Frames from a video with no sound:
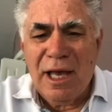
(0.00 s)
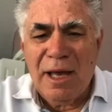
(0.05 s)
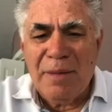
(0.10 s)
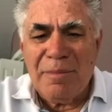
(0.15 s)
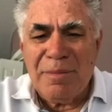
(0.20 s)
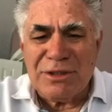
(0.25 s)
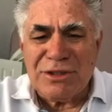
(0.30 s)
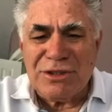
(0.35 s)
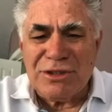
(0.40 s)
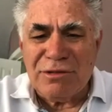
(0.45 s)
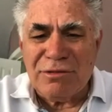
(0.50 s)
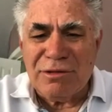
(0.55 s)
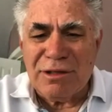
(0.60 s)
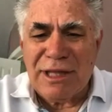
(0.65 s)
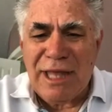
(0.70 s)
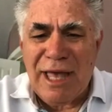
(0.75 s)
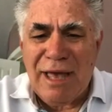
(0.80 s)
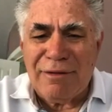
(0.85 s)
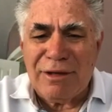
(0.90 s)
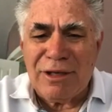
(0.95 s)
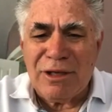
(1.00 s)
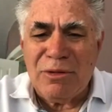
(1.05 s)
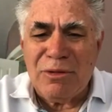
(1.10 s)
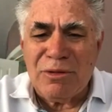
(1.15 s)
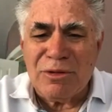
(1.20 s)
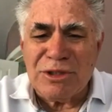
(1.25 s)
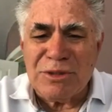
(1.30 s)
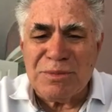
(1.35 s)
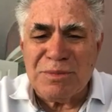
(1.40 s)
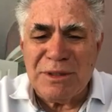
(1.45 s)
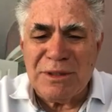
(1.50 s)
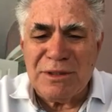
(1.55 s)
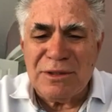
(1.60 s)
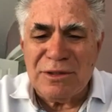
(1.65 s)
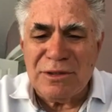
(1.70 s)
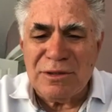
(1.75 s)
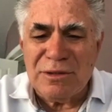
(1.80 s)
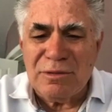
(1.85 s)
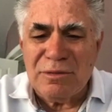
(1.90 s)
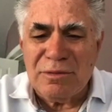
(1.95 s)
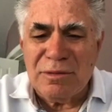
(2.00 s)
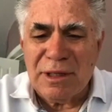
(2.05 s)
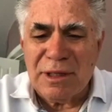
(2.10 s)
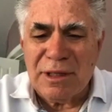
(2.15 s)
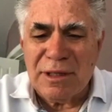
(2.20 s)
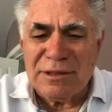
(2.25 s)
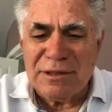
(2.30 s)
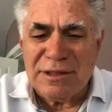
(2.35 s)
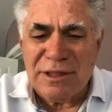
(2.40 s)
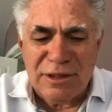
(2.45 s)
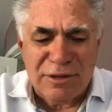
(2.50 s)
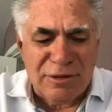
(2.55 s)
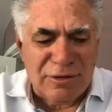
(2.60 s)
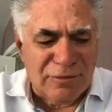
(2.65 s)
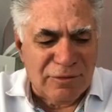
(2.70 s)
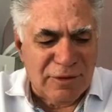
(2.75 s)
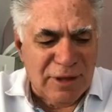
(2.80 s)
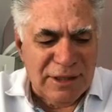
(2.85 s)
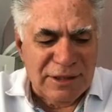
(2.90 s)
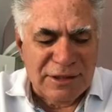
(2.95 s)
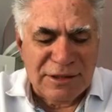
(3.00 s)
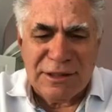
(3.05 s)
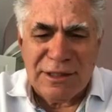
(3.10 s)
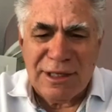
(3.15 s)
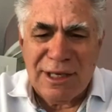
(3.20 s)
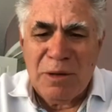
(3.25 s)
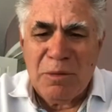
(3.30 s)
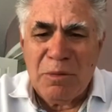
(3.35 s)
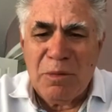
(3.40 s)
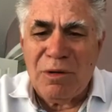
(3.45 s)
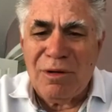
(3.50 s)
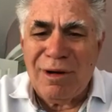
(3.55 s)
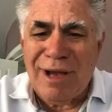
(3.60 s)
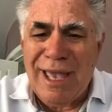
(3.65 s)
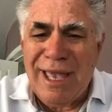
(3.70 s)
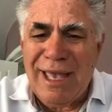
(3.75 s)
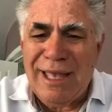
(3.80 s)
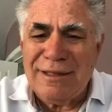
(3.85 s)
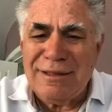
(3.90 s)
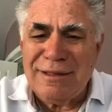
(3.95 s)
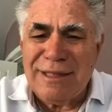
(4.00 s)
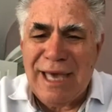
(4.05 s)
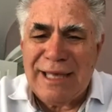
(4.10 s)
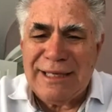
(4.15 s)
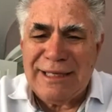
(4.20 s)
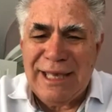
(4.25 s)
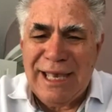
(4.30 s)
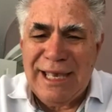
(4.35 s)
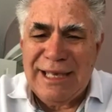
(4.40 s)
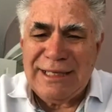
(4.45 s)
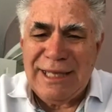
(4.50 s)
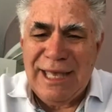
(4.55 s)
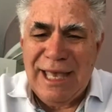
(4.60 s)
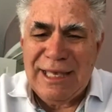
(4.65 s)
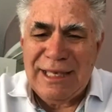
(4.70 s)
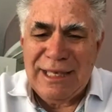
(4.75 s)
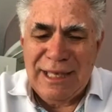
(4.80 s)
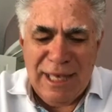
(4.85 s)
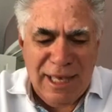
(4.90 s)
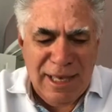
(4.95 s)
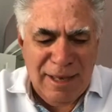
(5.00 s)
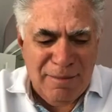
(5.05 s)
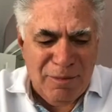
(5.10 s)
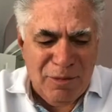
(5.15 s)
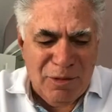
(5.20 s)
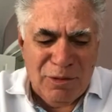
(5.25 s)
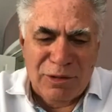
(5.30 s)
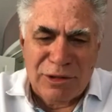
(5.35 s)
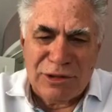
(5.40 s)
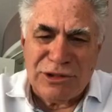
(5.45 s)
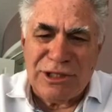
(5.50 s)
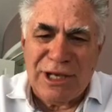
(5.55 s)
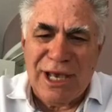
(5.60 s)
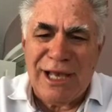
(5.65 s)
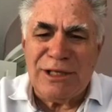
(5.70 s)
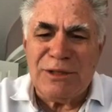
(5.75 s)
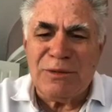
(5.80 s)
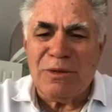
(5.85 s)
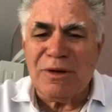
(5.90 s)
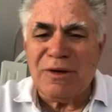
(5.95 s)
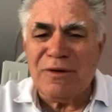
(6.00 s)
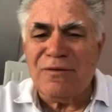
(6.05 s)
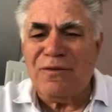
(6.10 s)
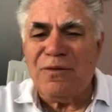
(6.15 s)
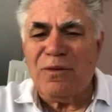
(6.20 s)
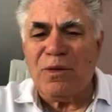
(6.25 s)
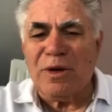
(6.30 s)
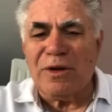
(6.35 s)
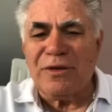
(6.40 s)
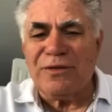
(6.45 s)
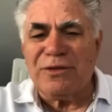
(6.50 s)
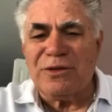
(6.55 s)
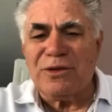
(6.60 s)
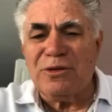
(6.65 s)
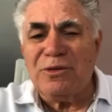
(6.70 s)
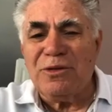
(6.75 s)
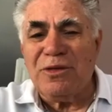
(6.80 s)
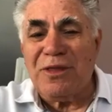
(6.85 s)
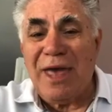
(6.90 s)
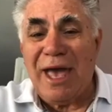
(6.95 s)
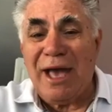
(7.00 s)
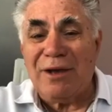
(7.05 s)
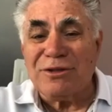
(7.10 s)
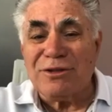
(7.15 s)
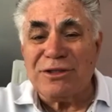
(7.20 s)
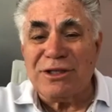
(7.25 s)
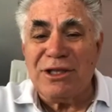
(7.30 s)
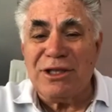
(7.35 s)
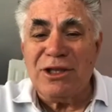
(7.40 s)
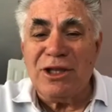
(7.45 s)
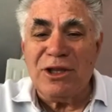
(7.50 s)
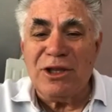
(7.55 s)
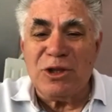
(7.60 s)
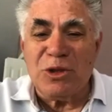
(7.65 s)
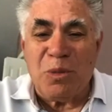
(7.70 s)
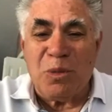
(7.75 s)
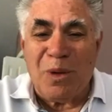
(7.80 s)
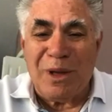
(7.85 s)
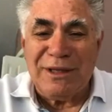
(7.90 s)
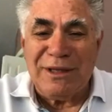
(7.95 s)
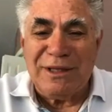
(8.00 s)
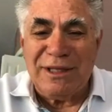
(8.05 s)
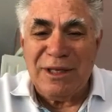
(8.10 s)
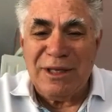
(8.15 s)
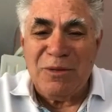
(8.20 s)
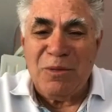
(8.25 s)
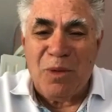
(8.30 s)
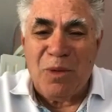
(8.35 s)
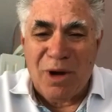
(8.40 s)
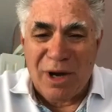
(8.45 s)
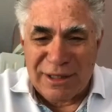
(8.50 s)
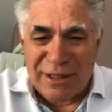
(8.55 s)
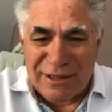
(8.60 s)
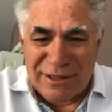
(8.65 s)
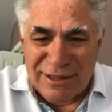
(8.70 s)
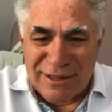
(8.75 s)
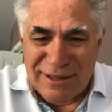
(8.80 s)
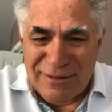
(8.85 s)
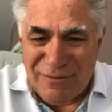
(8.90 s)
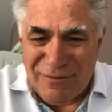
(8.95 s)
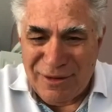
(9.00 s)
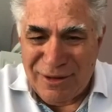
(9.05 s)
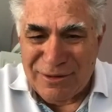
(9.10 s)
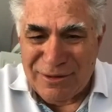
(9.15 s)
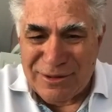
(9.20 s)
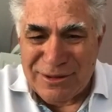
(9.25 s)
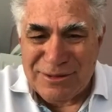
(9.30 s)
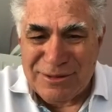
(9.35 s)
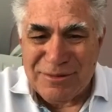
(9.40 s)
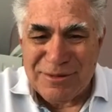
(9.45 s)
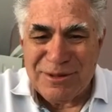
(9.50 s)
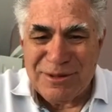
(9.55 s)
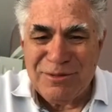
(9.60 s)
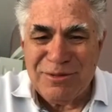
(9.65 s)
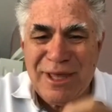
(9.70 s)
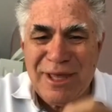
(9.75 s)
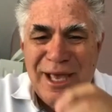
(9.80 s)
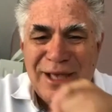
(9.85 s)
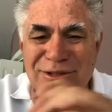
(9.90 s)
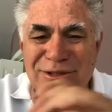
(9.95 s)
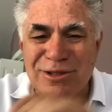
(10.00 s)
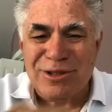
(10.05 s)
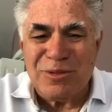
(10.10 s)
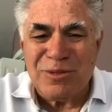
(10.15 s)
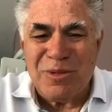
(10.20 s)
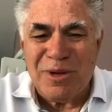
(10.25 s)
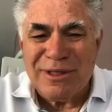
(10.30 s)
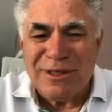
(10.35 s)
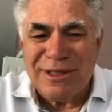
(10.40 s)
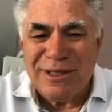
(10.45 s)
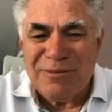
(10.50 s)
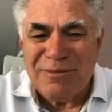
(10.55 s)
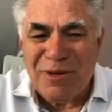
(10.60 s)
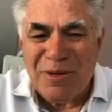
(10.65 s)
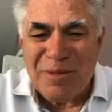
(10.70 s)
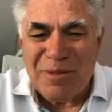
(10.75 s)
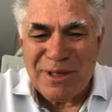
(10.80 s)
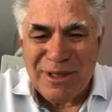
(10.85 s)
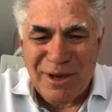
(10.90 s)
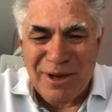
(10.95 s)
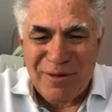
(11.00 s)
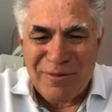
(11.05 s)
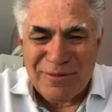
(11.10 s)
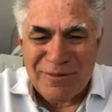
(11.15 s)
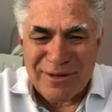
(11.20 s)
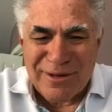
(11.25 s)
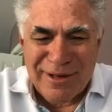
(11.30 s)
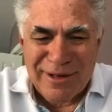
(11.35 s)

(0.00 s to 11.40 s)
but still allowing horsemen to continue to race, will end at 8 a.m. on January 4th, 2021, folks. 2020 will be over.